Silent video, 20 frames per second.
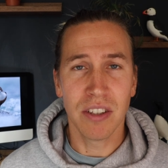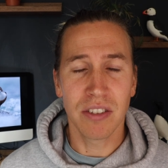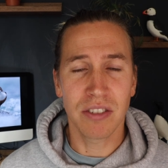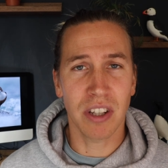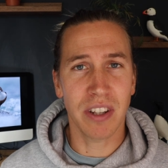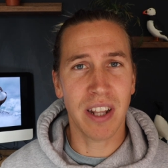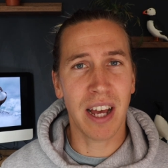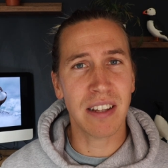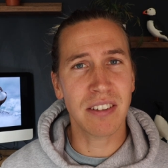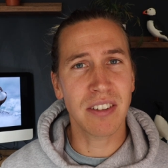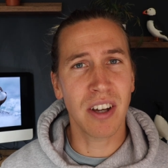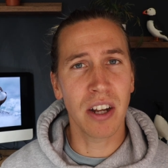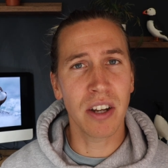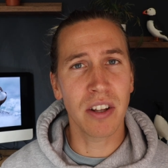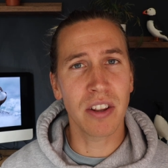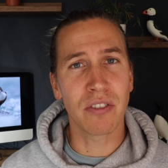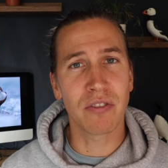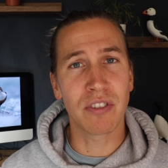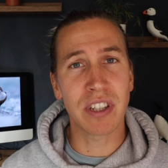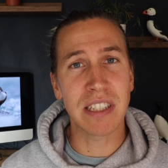So that's kind
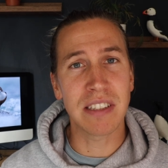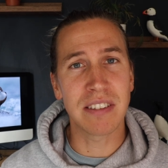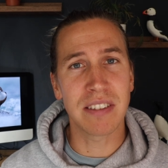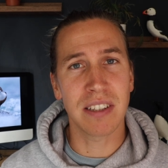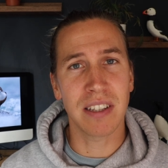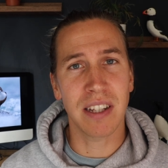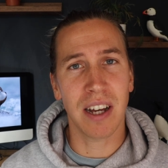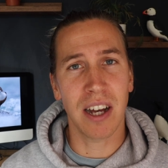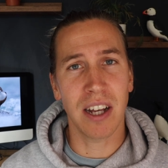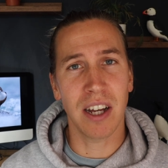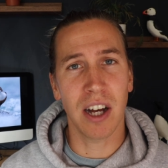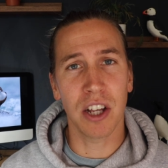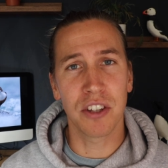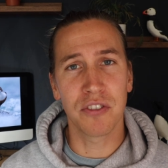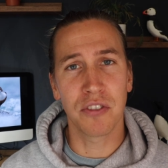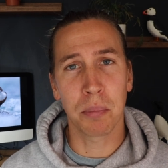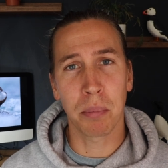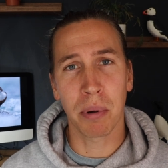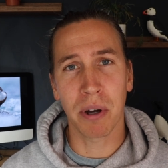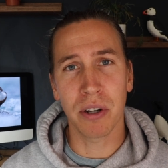of the reason that I
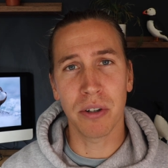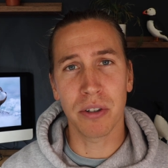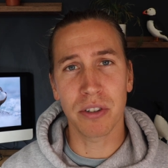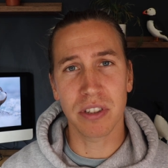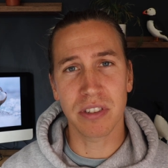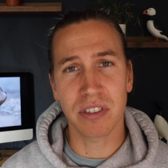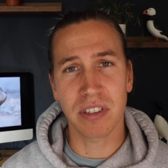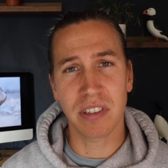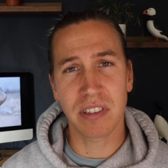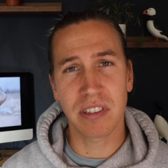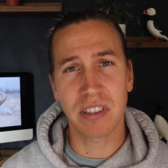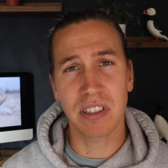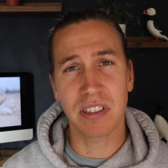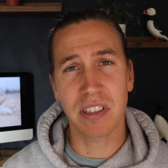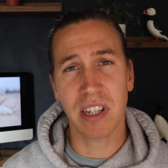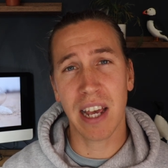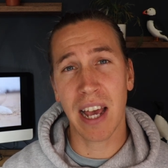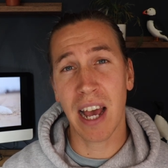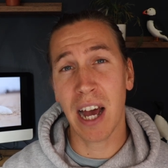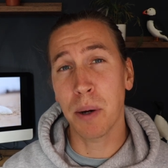asked for pre-orders is because
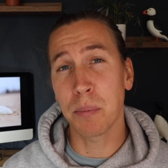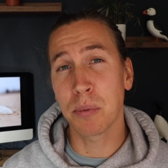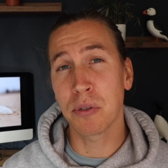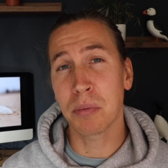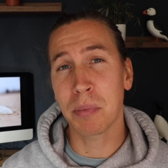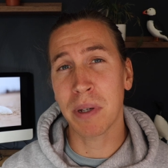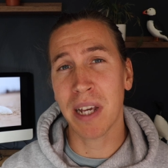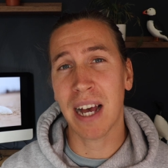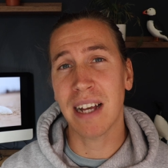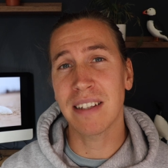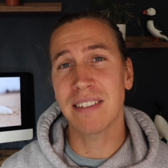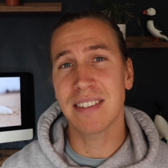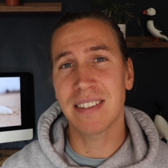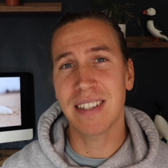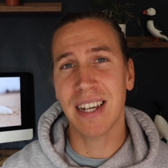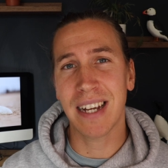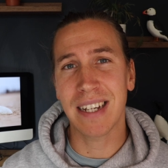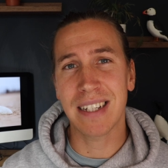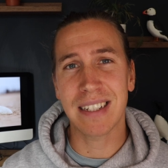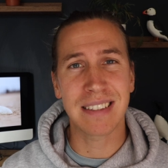it helps me
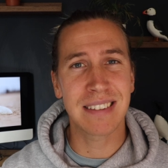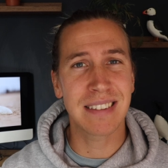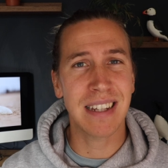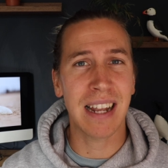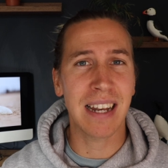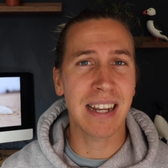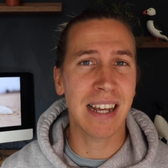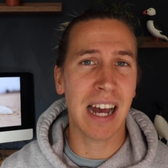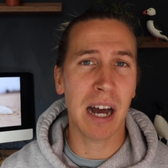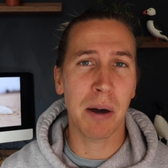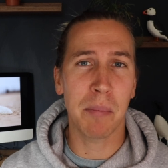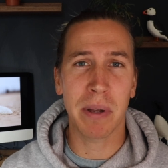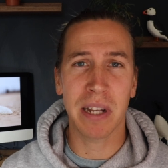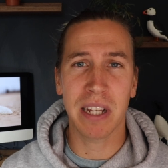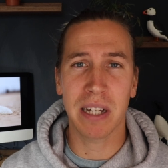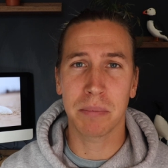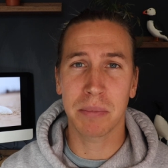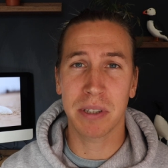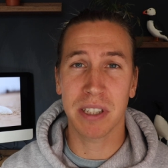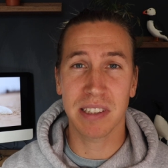ascertain exactly how
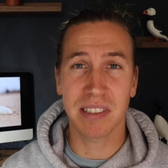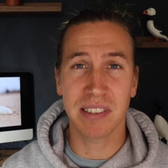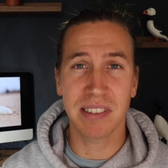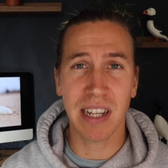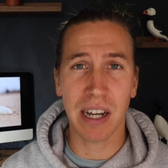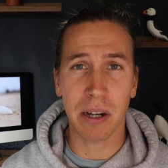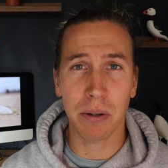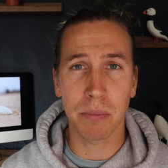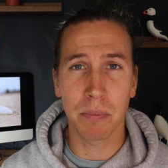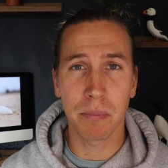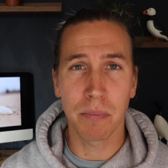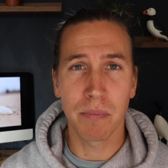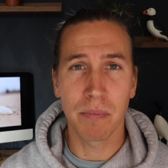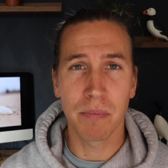many I'm gonna sell.